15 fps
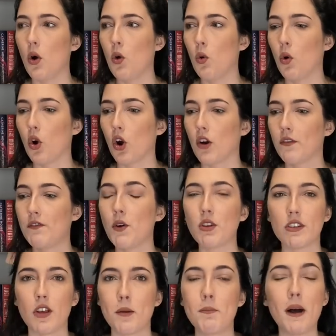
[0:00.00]
or
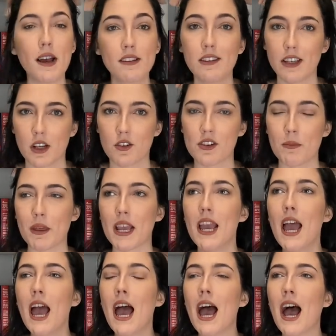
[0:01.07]
focus on puzzling or something,
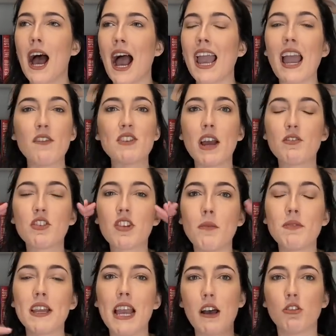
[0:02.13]
I have to have
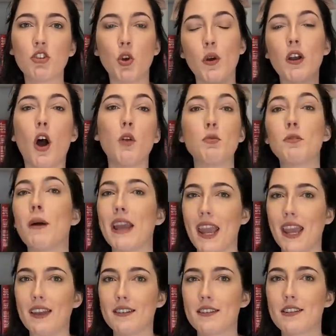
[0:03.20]
something else going on with my
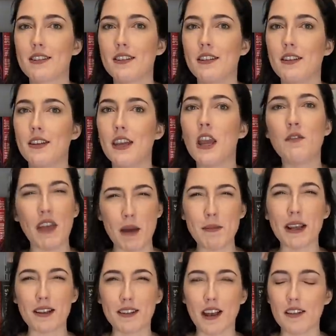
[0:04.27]
hands, if that
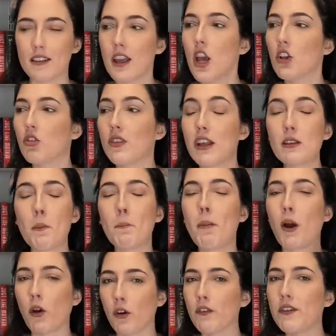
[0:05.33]
makes sense. So that's a
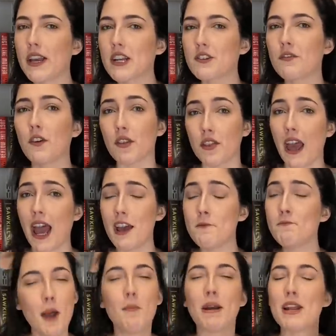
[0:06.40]
perfect for that.
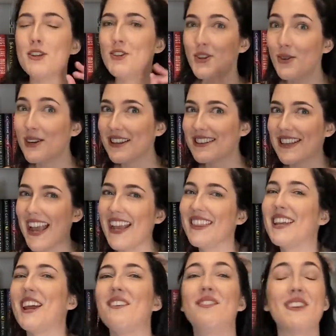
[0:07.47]
But I do want to say
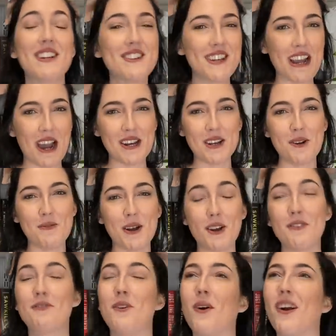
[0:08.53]
that I finished the
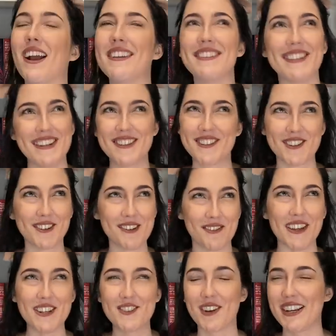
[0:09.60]
audiobook for A Sinister
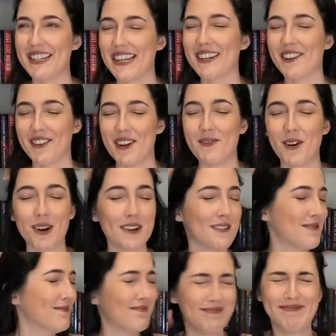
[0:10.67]
Revenge by Deanna
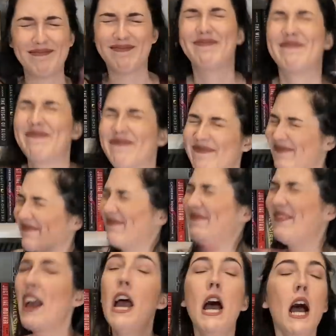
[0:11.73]
Reborn.
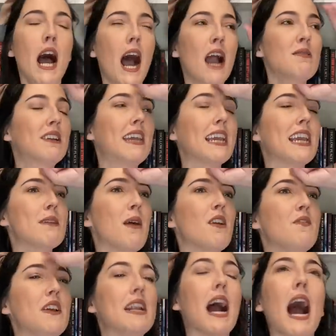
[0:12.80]
I am kicking my
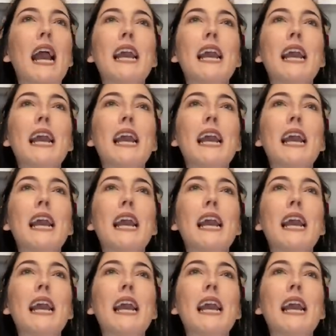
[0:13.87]
feet.